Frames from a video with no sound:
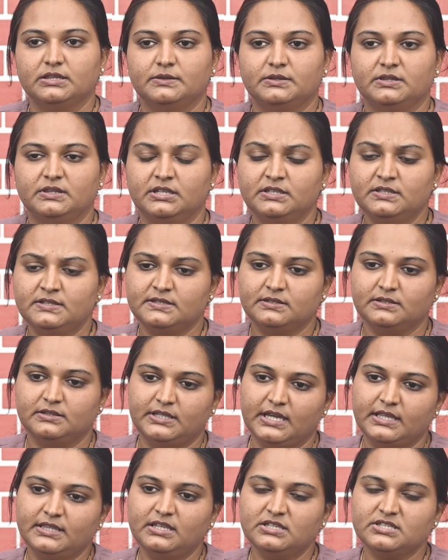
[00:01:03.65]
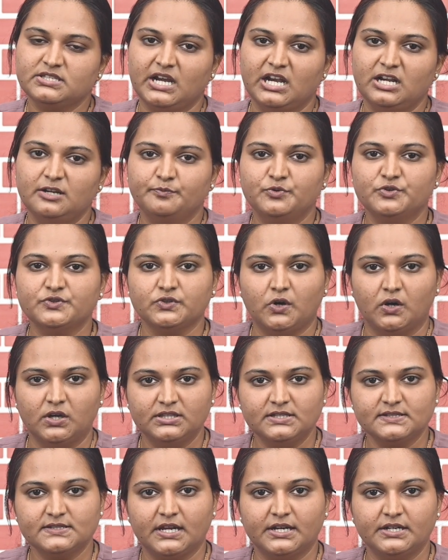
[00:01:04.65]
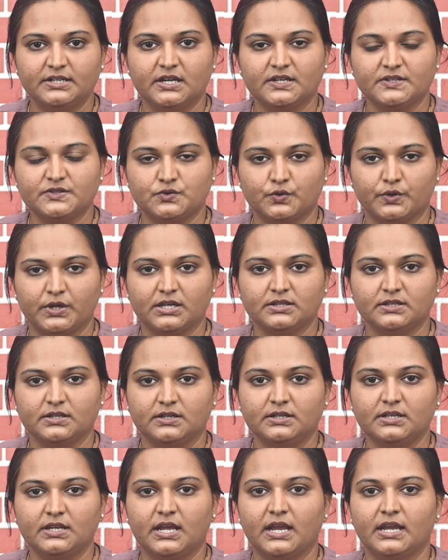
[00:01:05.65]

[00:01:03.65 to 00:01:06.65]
Then the child puts all these ideas together